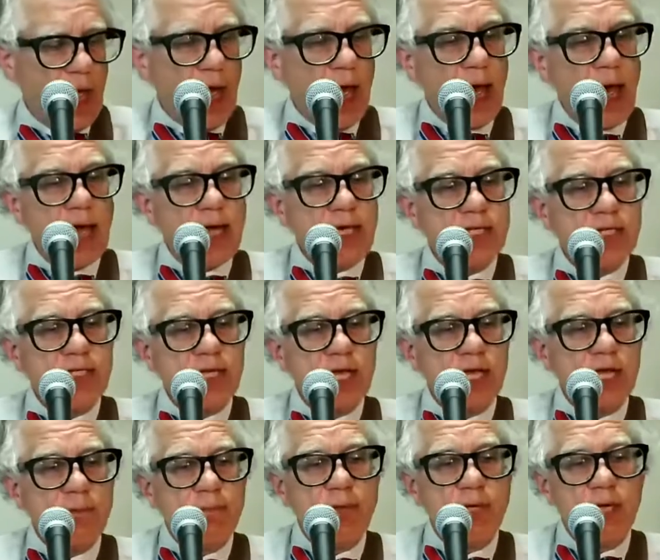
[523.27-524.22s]
I
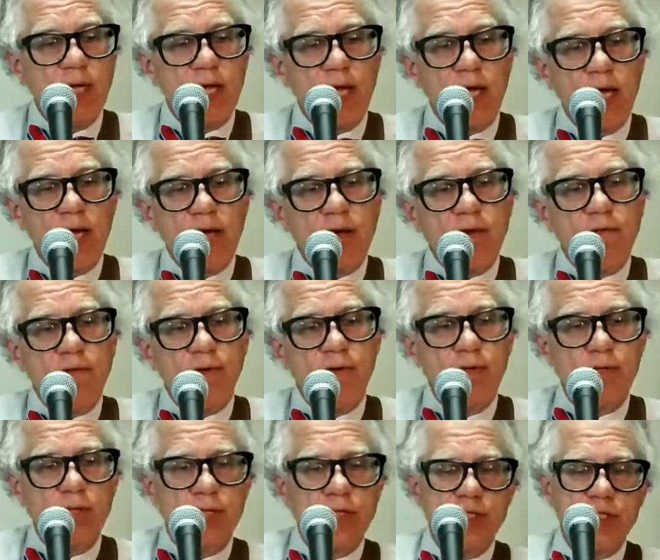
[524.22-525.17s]
said, be
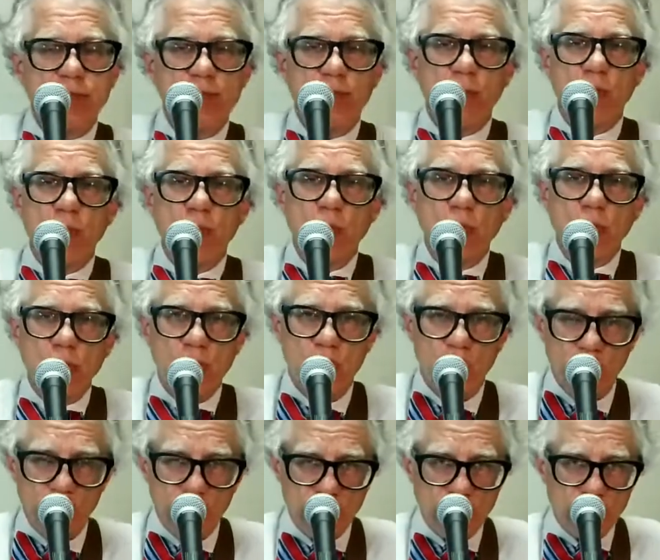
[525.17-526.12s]
careful, his bow
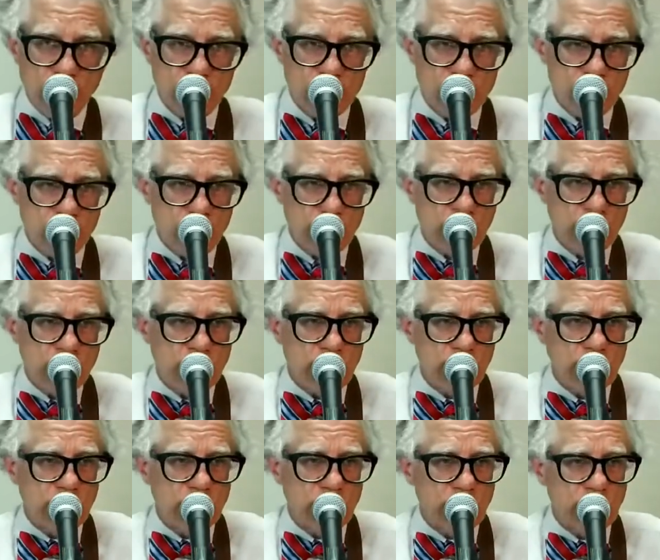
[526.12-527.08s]
tie is
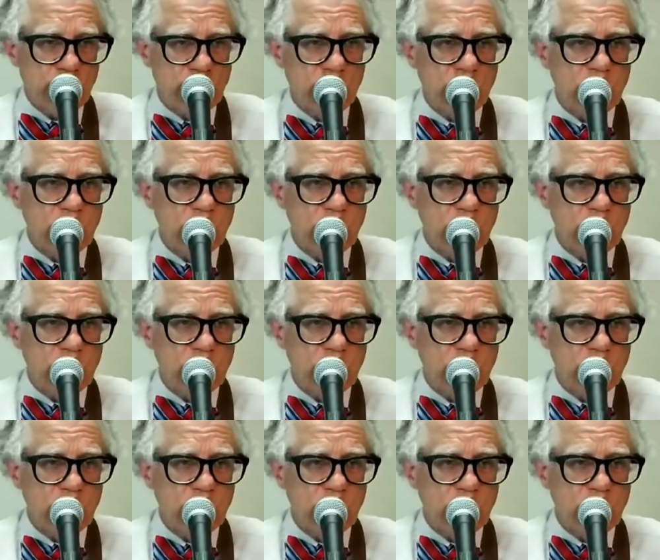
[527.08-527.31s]
really a